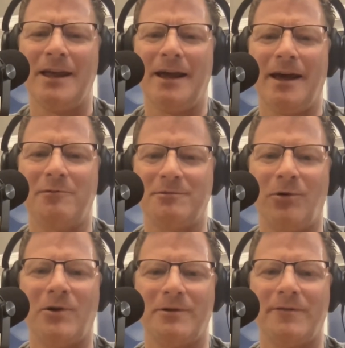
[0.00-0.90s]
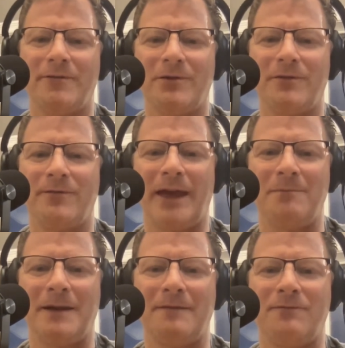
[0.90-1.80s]
support for
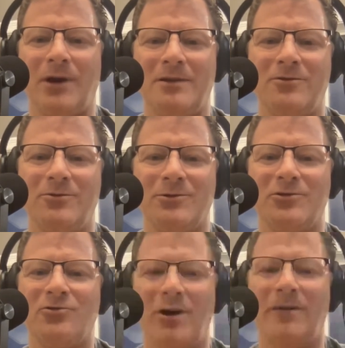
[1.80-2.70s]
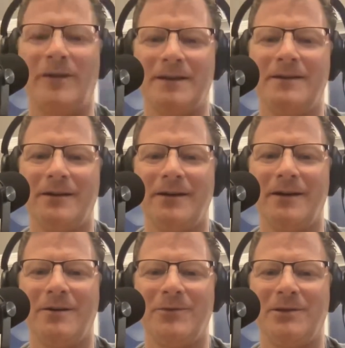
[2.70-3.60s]
family and friends who were struggling
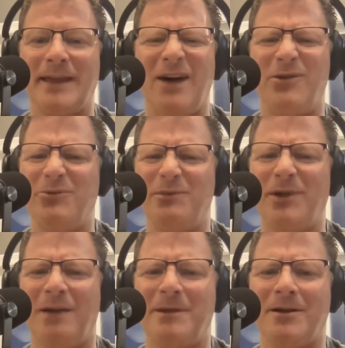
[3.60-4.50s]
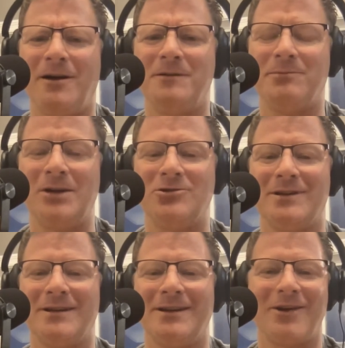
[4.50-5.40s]
with now what we'd probably call
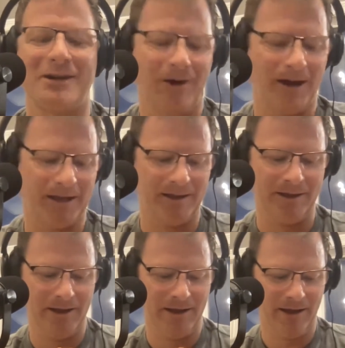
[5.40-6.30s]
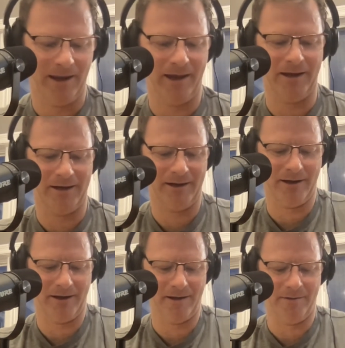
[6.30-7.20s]
depression. I talk in
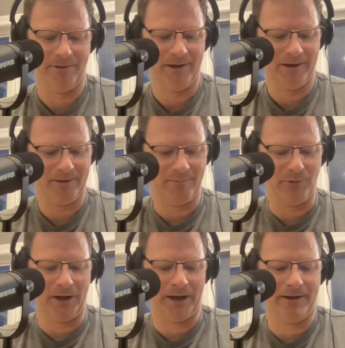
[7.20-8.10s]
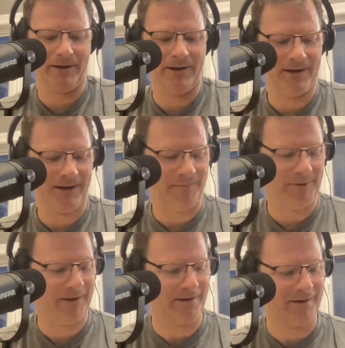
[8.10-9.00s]
the book,
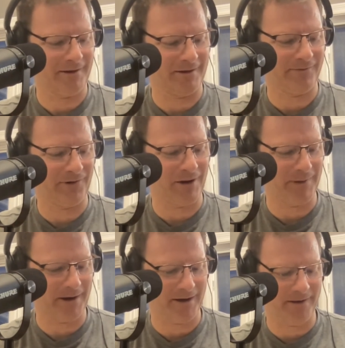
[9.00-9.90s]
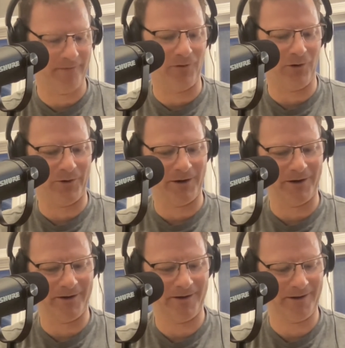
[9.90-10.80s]
and this is from the forward,
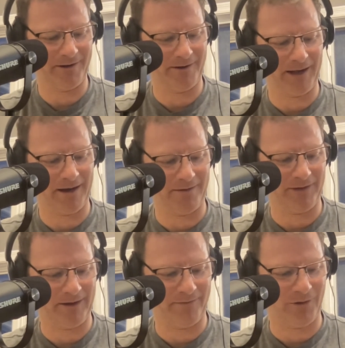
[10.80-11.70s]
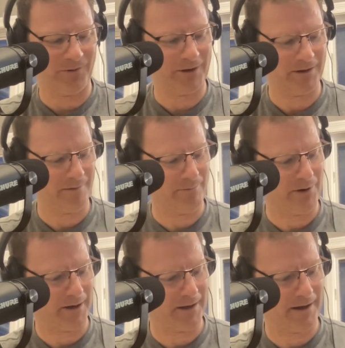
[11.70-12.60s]
at the end of the forward to the
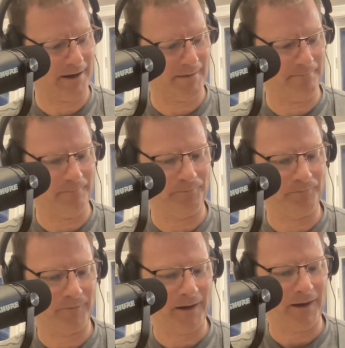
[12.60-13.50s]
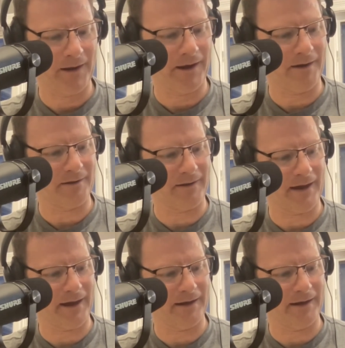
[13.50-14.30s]
book, is that,